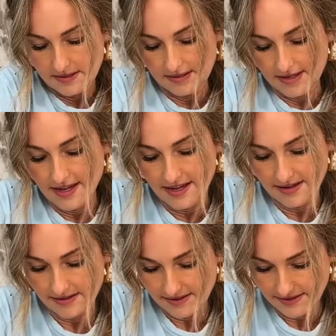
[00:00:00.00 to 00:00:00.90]
I
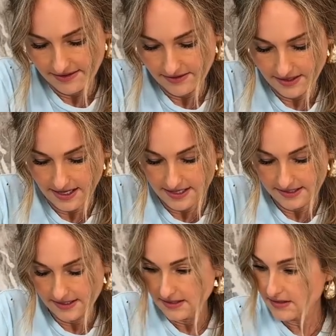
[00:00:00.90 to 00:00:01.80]
threw the ice
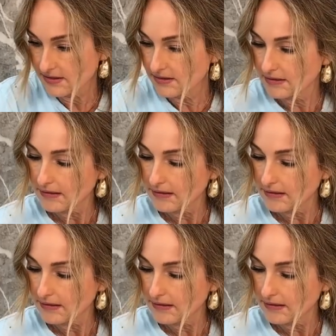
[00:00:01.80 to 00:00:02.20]
in too.